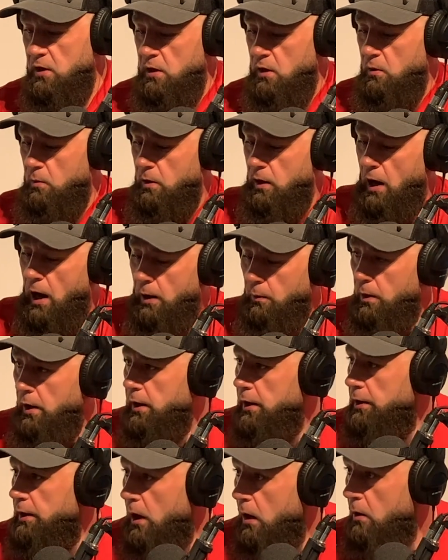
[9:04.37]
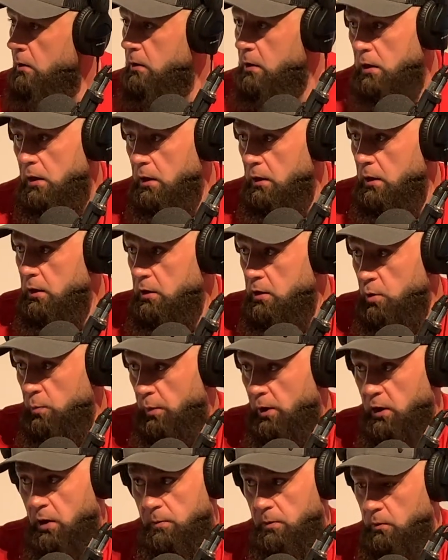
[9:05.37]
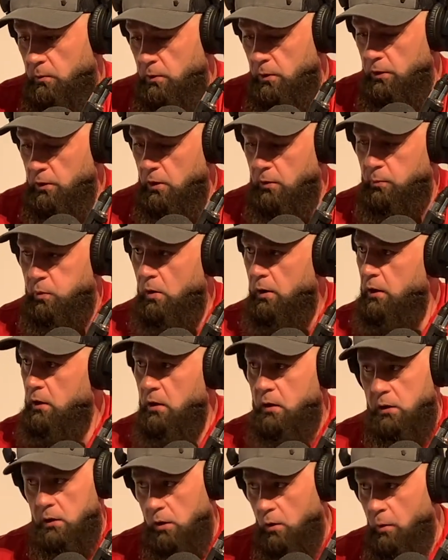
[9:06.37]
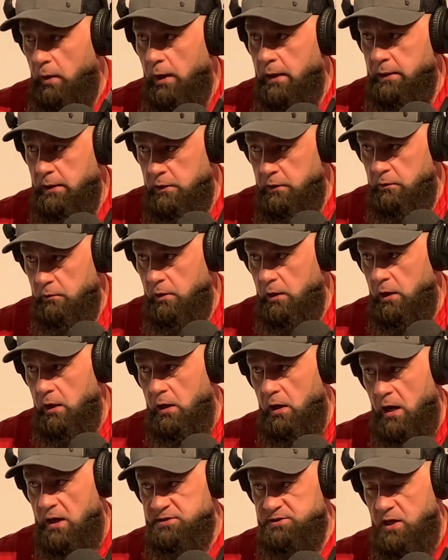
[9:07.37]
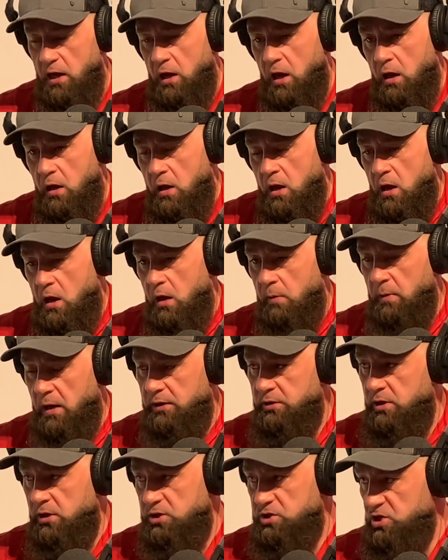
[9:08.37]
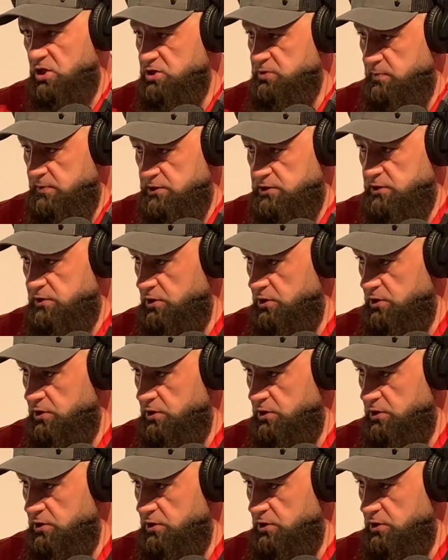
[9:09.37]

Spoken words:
When I write it down, and you bring up a really good point. You know what I didn't do today? As I made the adjustment to the